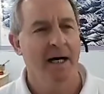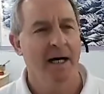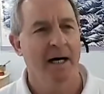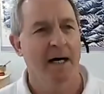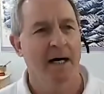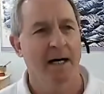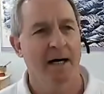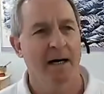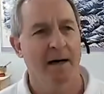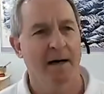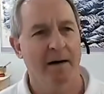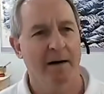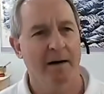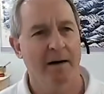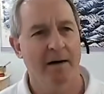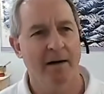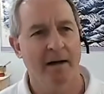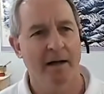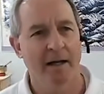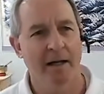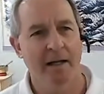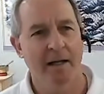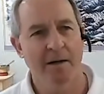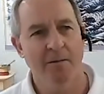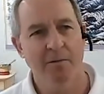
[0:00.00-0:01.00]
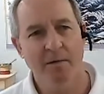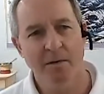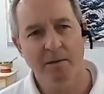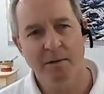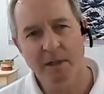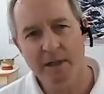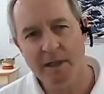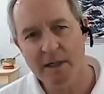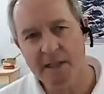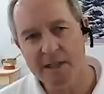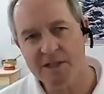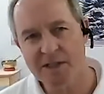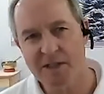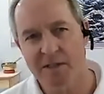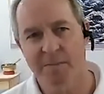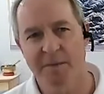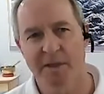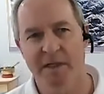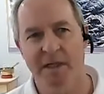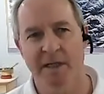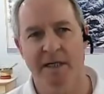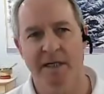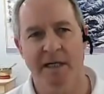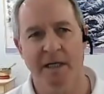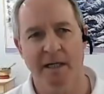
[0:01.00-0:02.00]
Uh, and it initially it'd
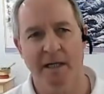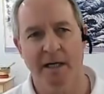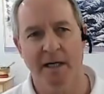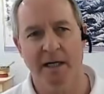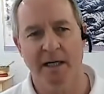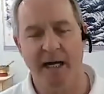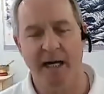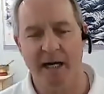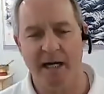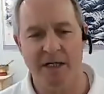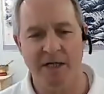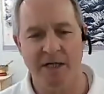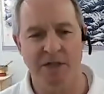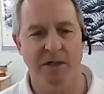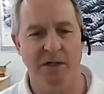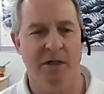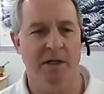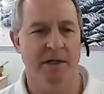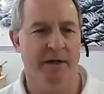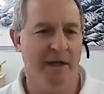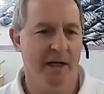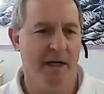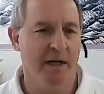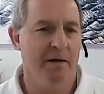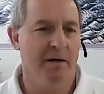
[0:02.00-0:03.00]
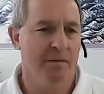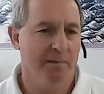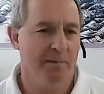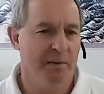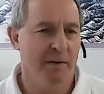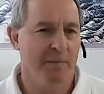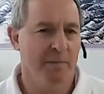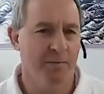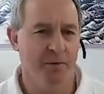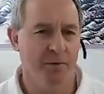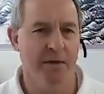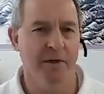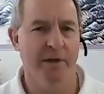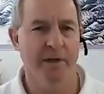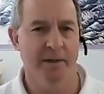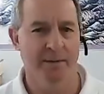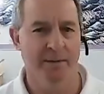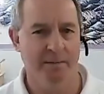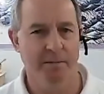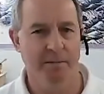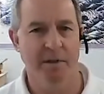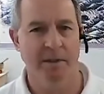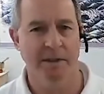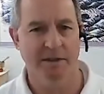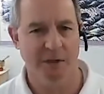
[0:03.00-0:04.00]
be occasional, and then it would be pretty
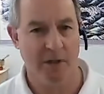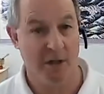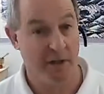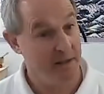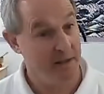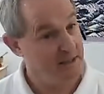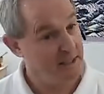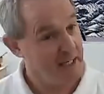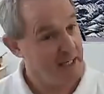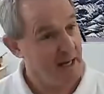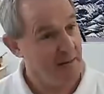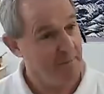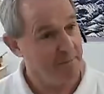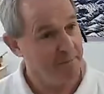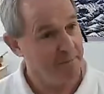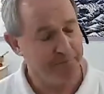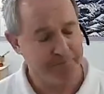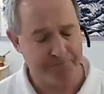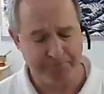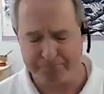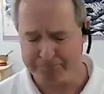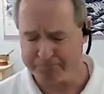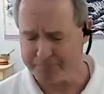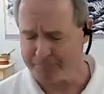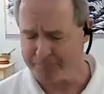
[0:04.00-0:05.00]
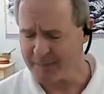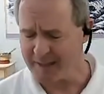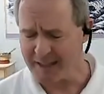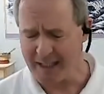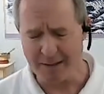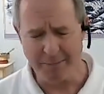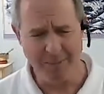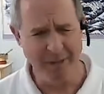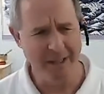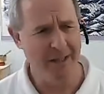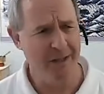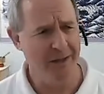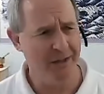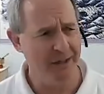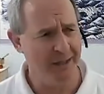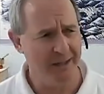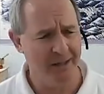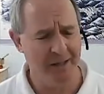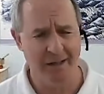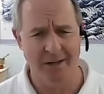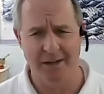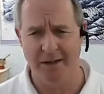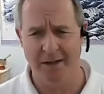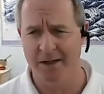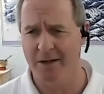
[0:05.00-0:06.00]
much all the time. I mean, it,
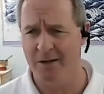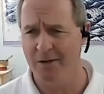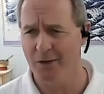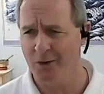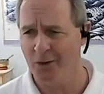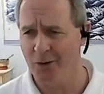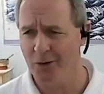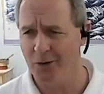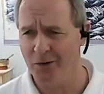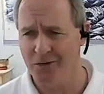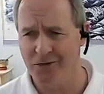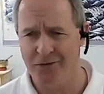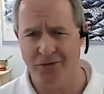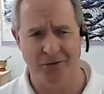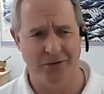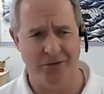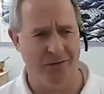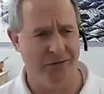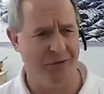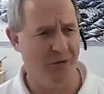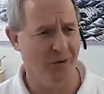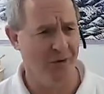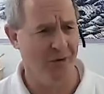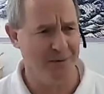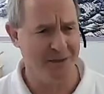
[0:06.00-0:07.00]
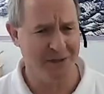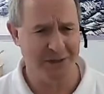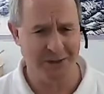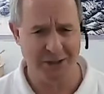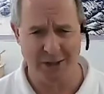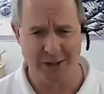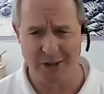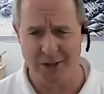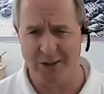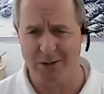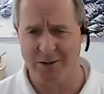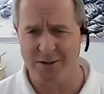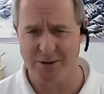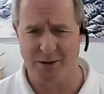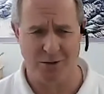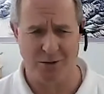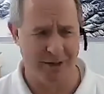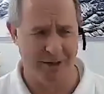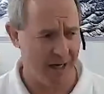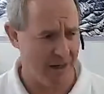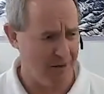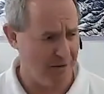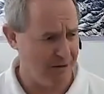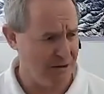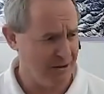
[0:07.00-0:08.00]
it, it hurt to go upstairs, go
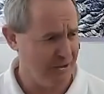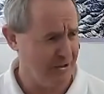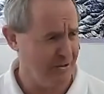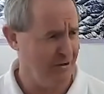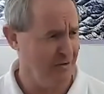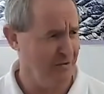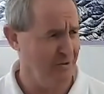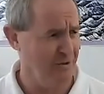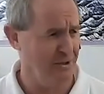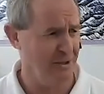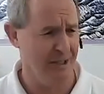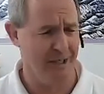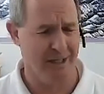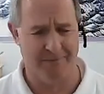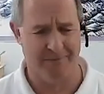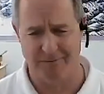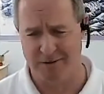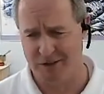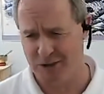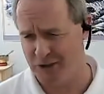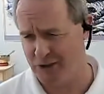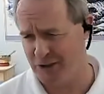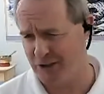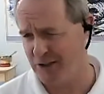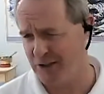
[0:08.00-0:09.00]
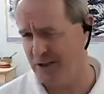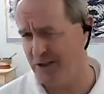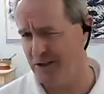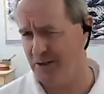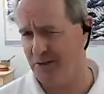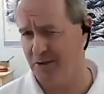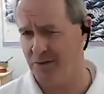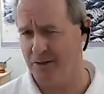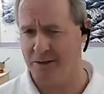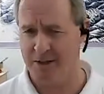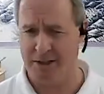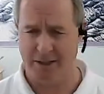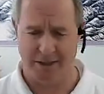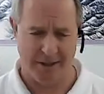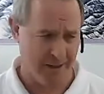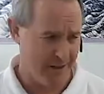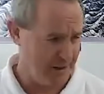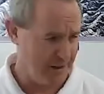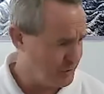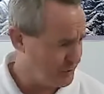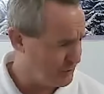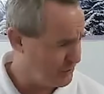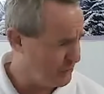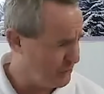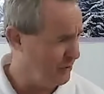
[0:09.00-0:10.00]
downstairs, get out of a chair, get in
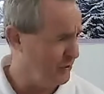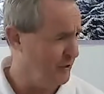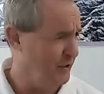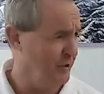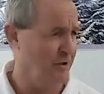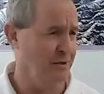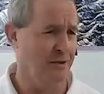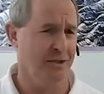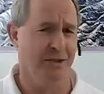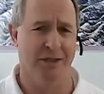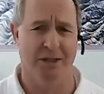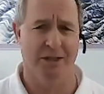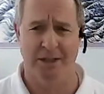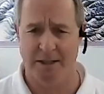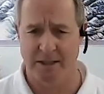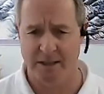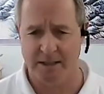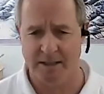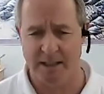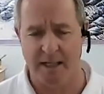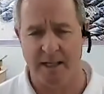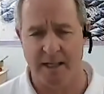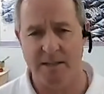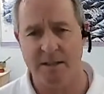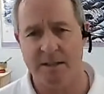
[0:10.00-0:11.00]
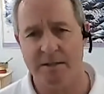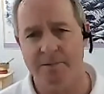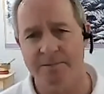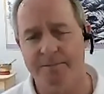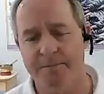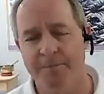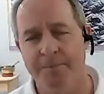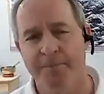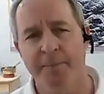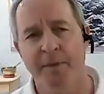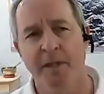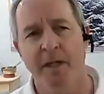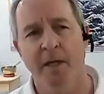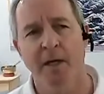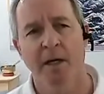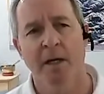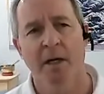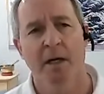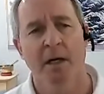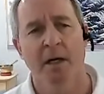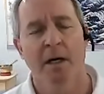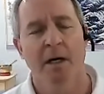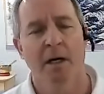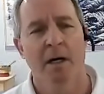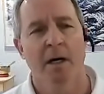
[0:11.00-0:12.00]
a chair, sit at a desk.
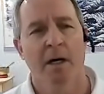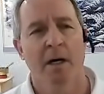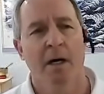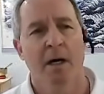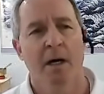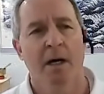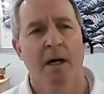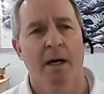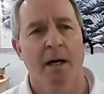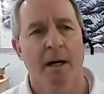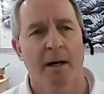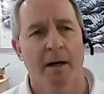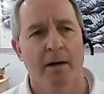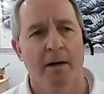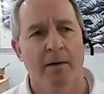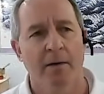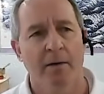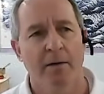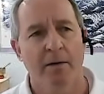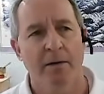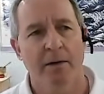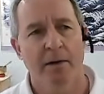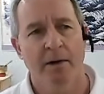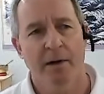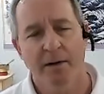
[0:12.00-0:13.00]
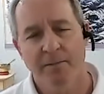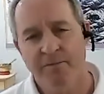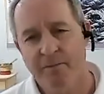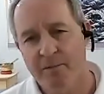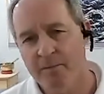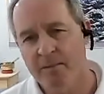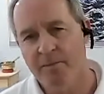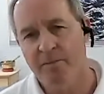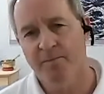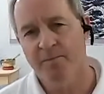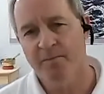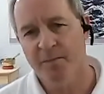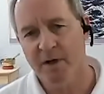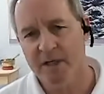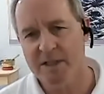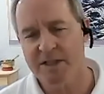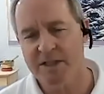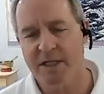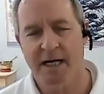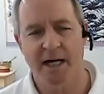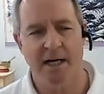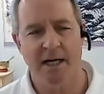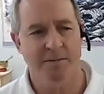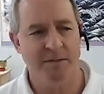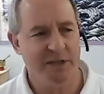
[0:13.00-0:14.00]
Uh, you know,
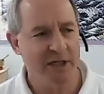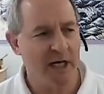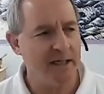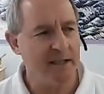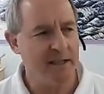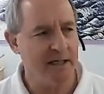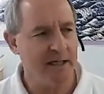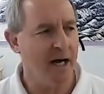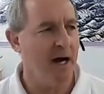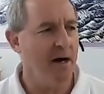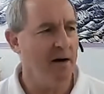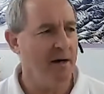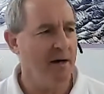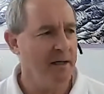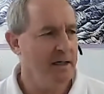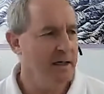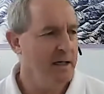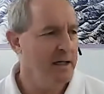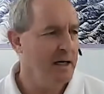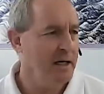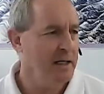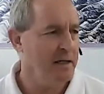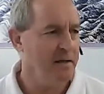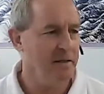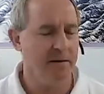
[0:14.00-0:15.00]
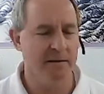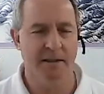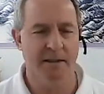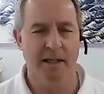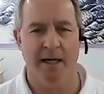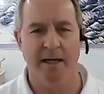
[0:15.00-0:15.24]
eventually I had them checked out and had